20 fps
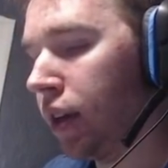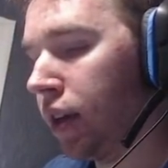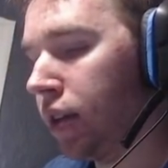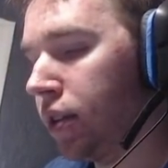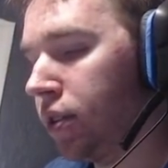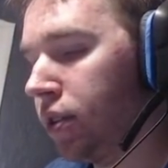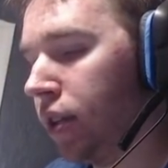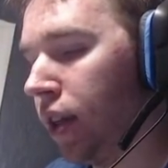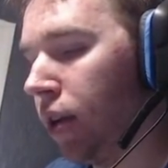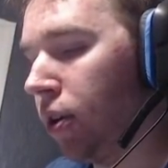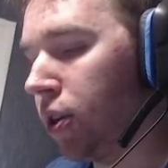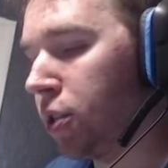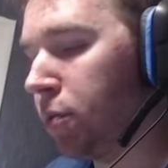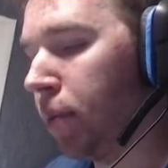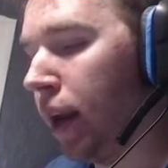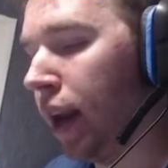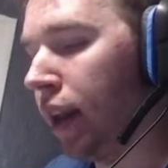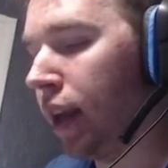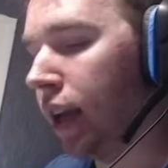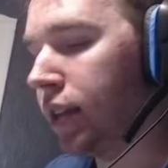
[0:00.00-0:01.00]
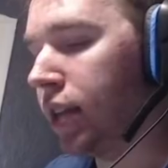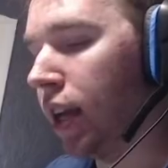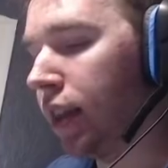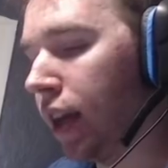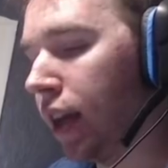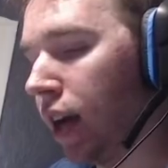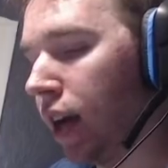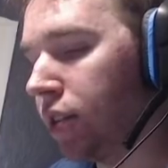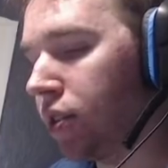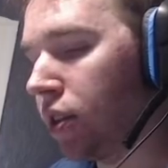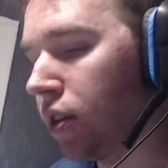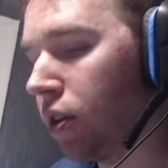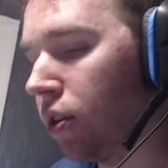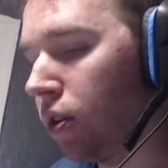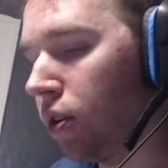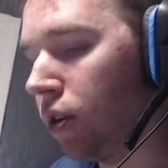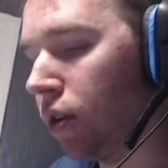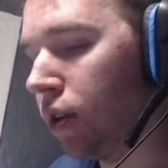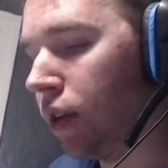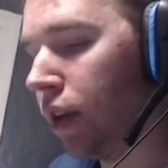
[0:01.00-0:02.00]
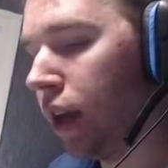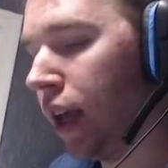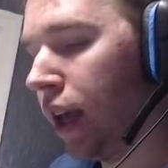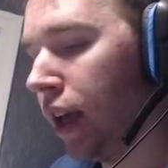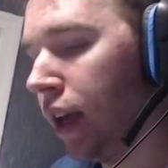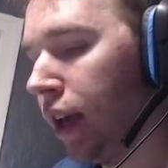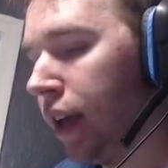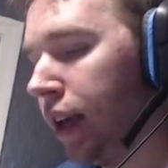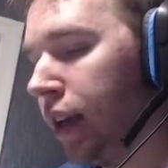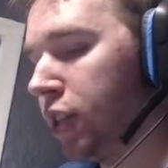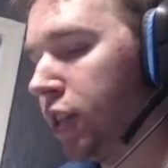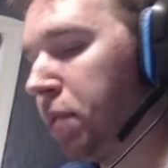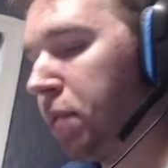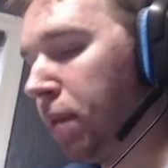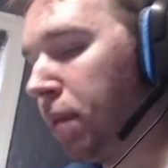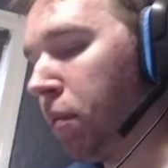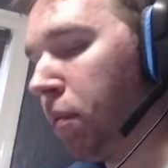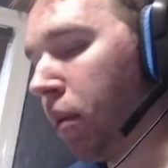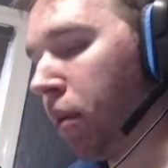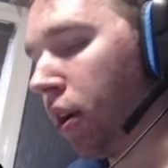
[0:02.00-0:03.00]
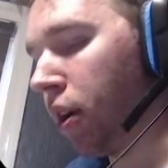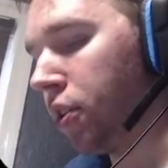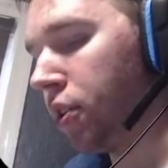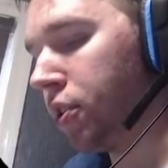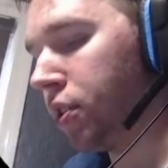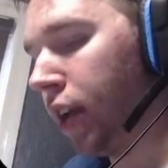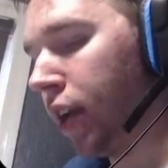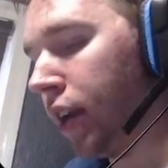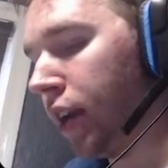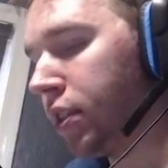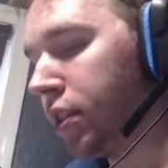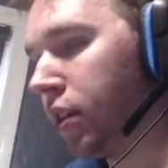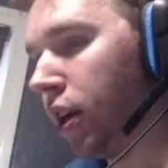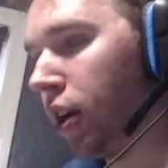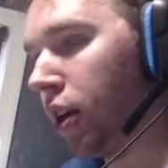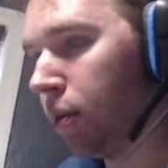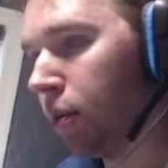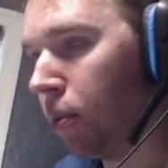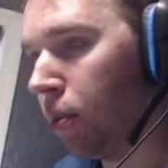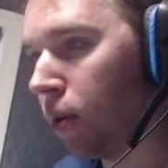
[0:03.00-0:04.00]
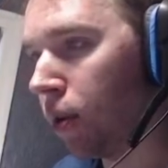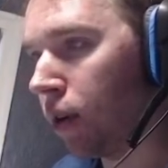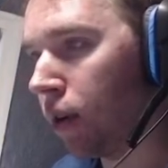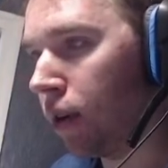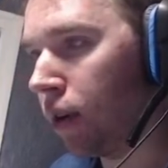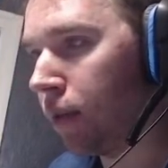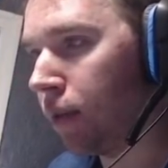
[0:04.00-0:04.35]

So they were spending like 10,000 gold to speed up a march. Then I'd teleport.